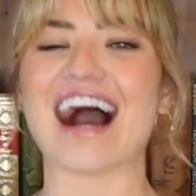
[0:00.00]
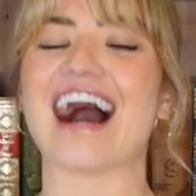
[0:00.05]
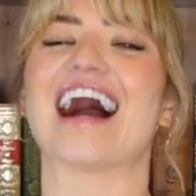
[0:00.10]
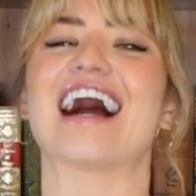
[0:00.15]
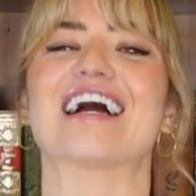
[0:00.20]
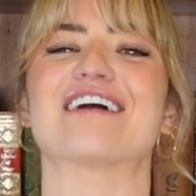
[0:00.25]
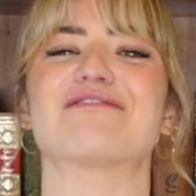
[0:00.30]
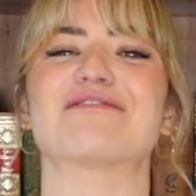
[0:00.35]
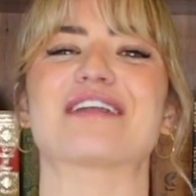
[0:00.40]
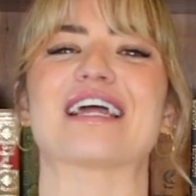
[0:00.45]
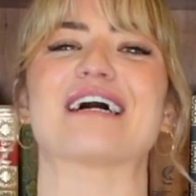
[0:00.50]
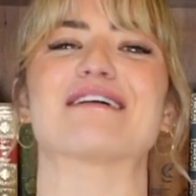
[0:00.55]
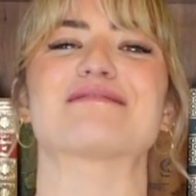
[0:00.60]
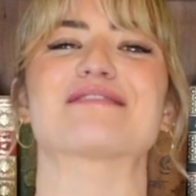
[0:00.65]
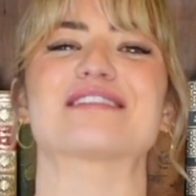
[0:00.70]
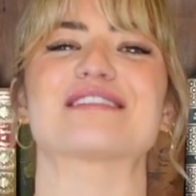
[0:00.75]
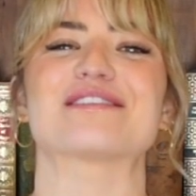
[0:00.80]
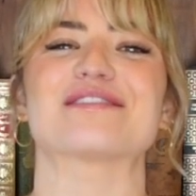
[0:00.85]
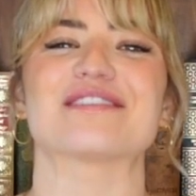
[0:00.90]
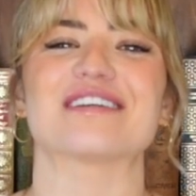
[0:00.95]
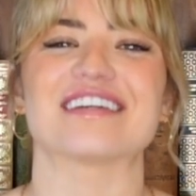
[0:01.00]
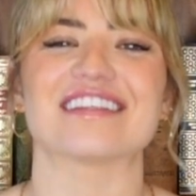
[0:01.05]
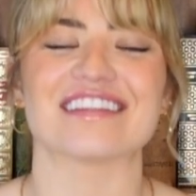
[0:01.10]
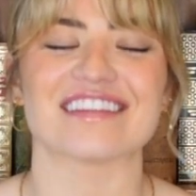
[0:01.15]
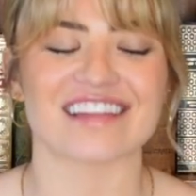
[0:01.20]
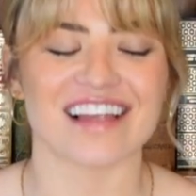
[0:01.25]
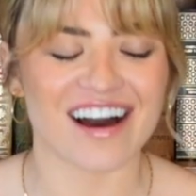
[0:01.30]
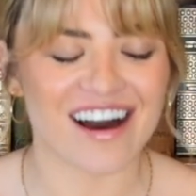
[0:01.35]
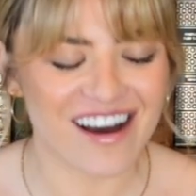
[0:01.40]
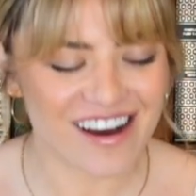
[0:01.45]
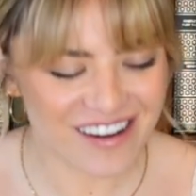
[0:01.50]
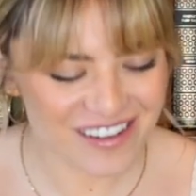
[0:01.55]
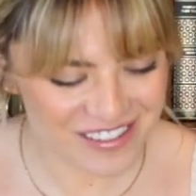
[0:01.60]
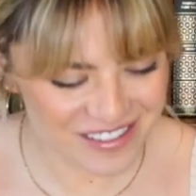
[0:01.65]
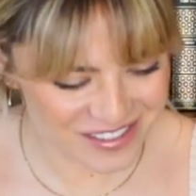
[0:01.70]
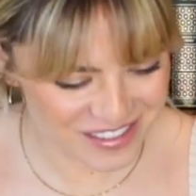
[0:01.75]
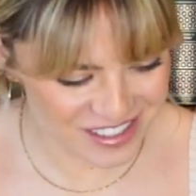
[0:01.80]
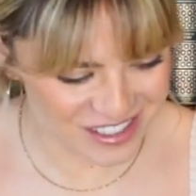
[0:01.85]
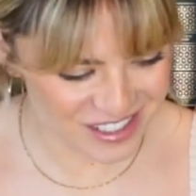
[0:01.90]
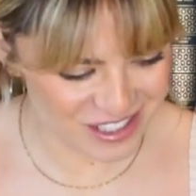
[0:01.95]
I would absolutely
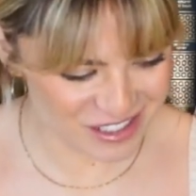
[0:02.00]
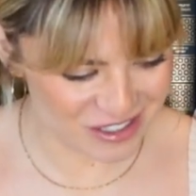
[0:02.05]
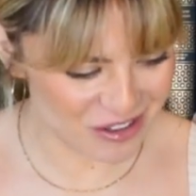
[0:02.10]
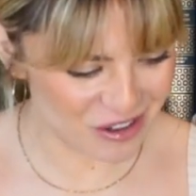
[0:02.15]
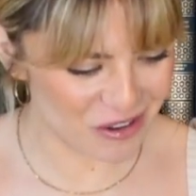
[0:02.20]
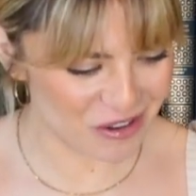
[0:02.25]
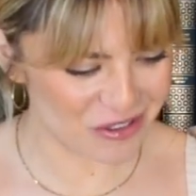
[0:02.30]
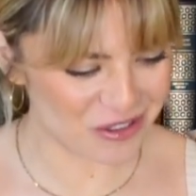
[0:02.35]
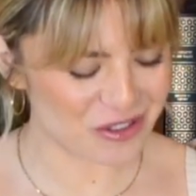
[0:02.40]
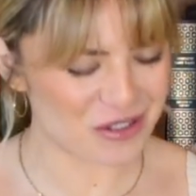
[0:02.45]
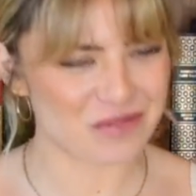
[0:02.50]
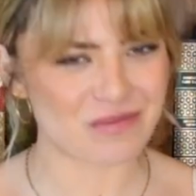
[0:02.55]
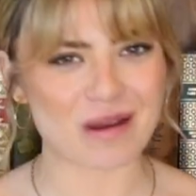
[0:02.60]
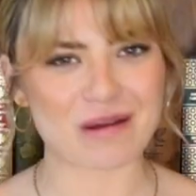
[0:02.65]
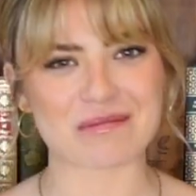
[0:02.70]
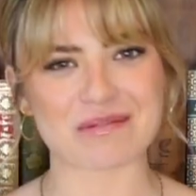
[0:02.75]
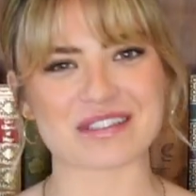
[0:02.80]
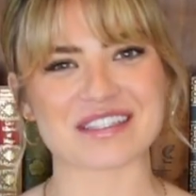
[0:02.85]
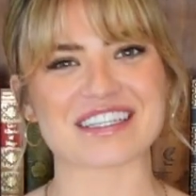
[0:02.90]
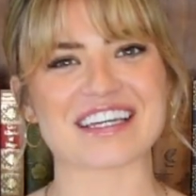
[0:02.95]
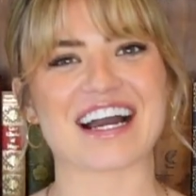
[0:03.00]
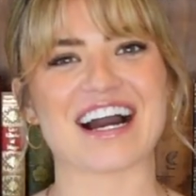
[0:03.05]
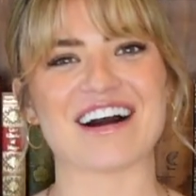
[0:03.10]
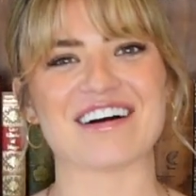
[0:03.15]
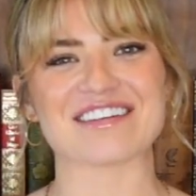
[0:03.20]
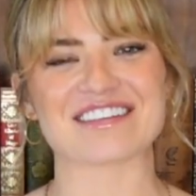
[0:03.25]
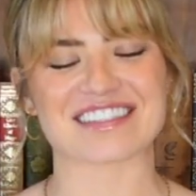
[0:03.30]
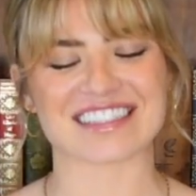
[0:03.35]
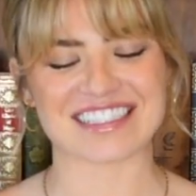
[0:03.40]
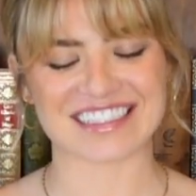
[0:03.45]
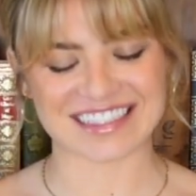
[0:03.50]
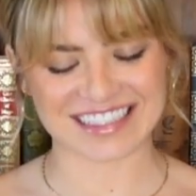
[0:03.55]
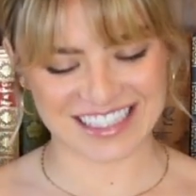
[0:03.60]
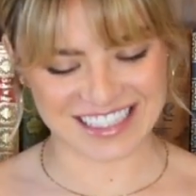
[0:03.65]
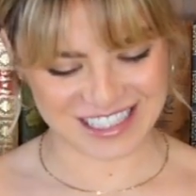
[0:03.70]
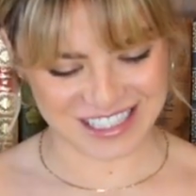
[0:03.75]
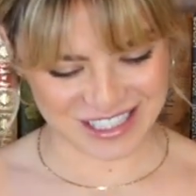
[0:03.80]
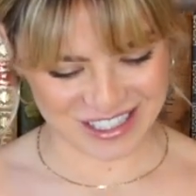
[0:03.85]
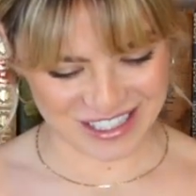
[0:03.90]
love to stroll through Pemberley House in this